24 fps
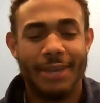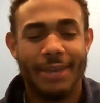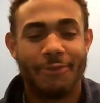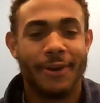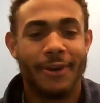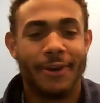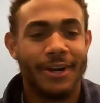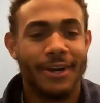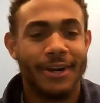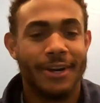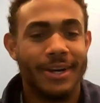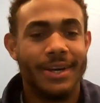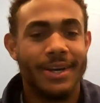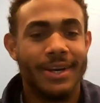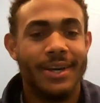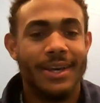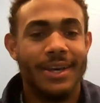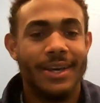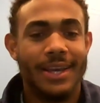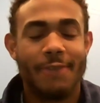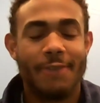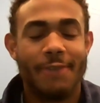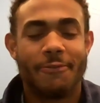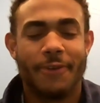
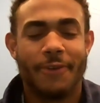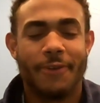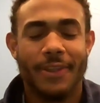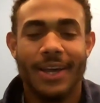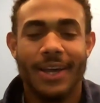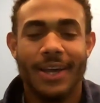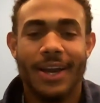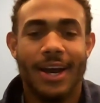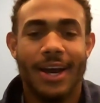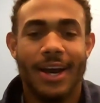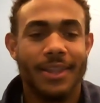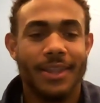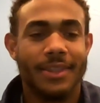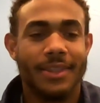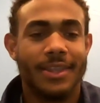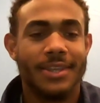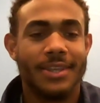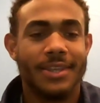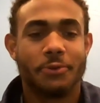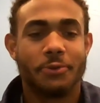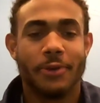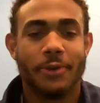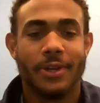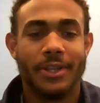it felt like other
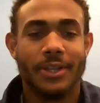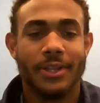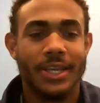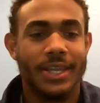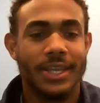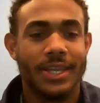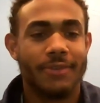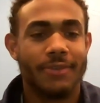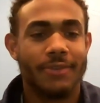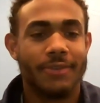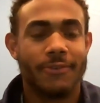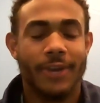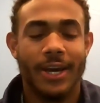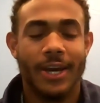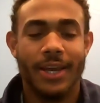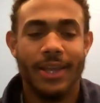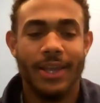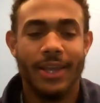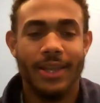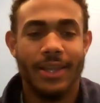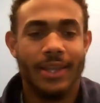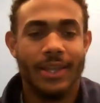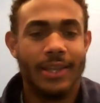things were clicking right.